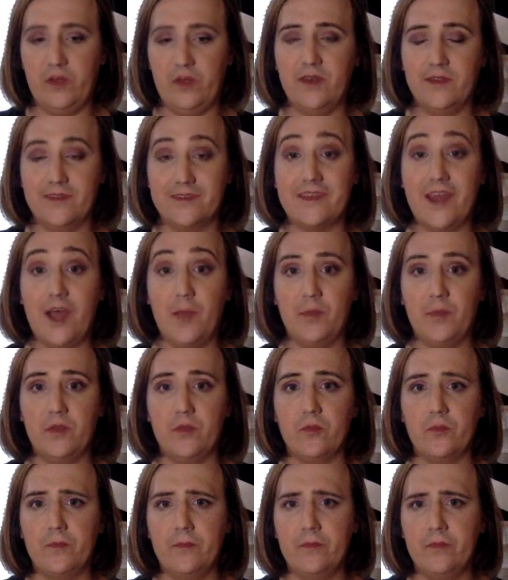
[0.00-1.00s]
stop you.
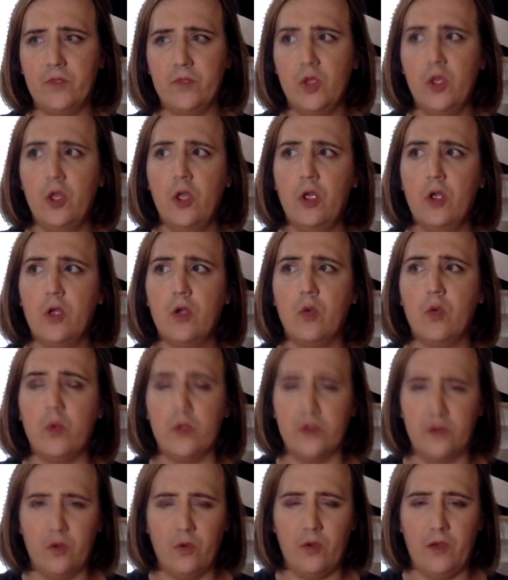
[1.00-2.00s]
Well,
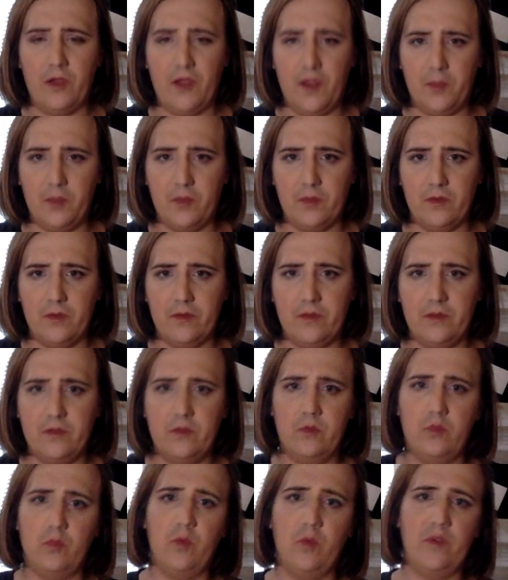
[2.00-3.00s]
you know what happened
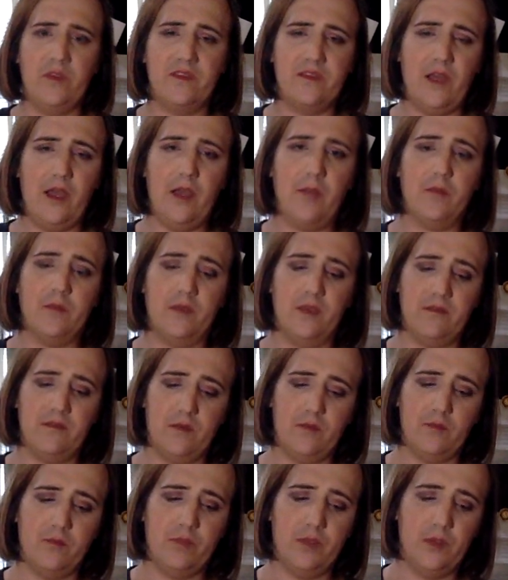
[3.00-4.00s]
when we stopped
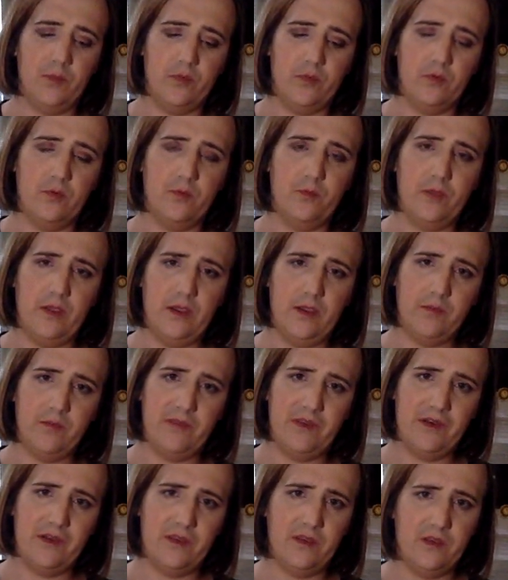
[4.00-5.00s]
giving people pain
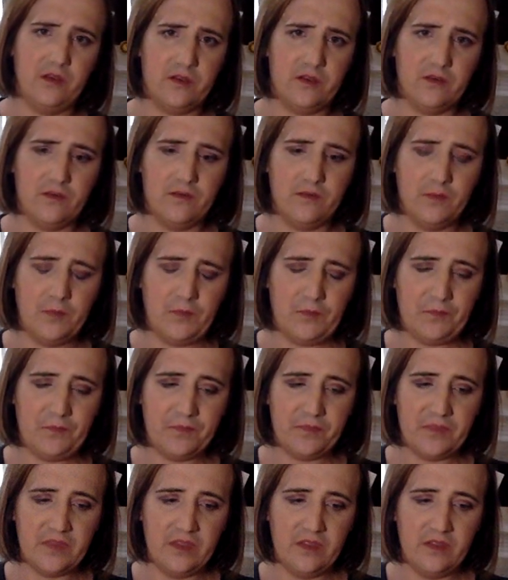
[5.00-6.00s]
medications?
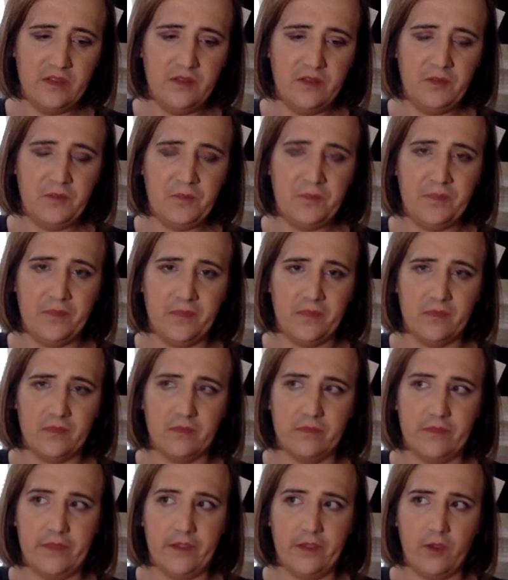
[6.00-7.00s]

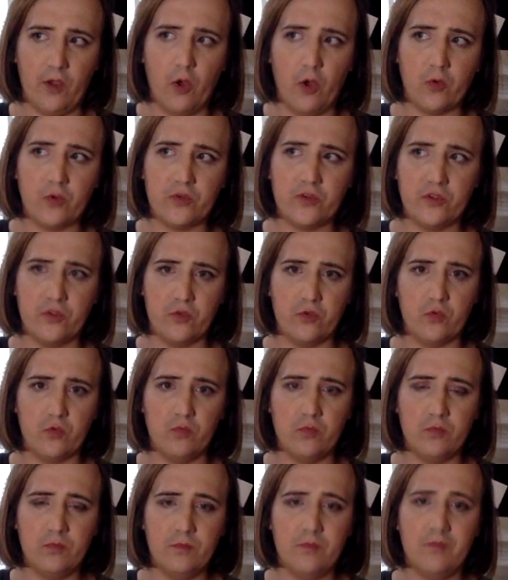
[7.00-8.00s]
They go to
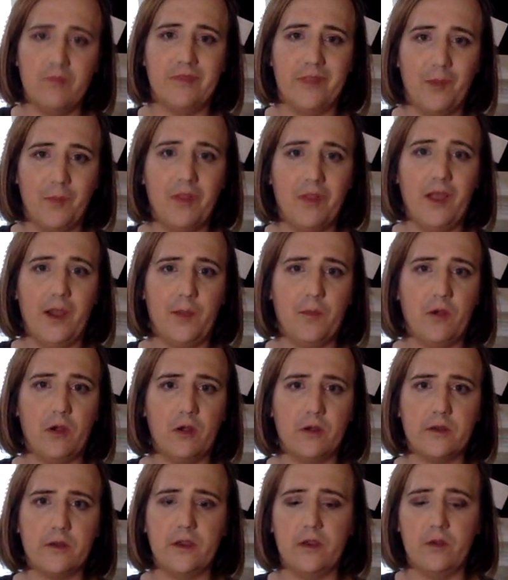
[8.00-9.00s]
the black
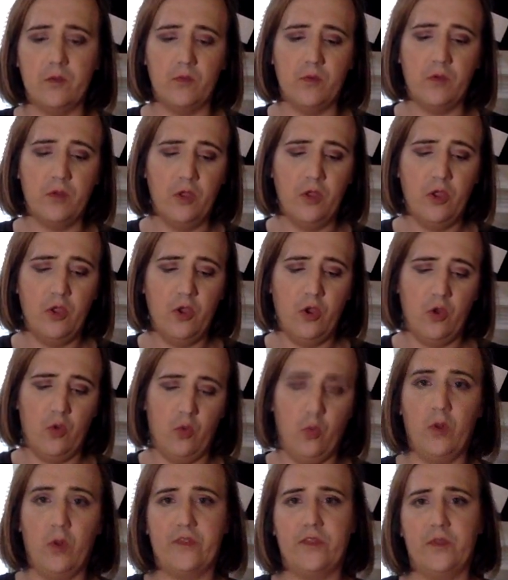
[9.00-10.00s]
market. And
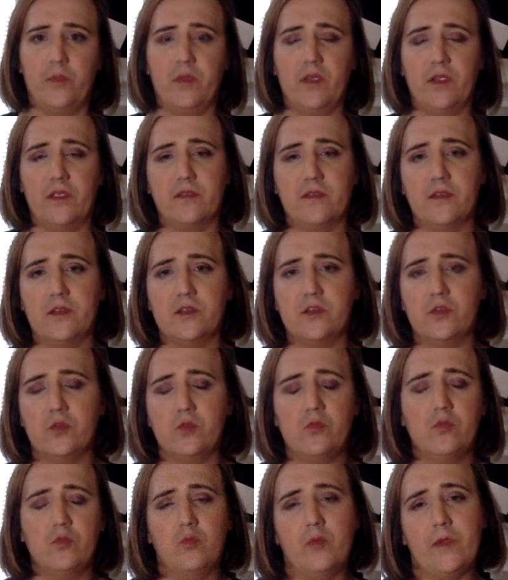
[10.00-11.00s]
what's the biggest
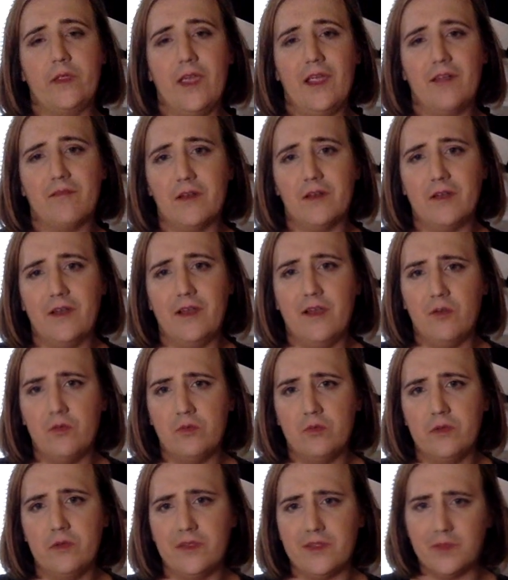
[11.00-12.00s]
issue we have right
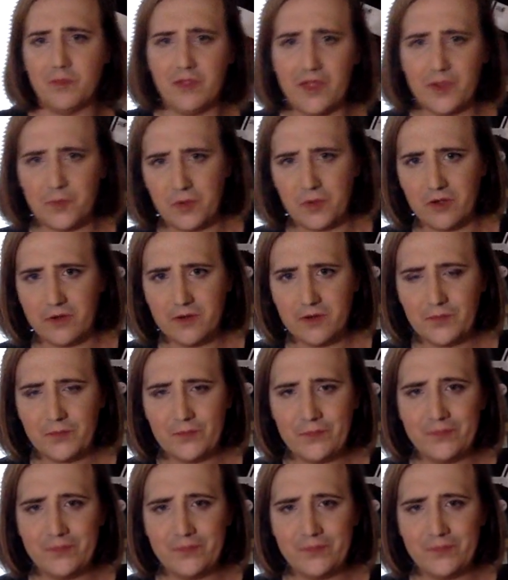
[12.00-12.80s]
now in the black market?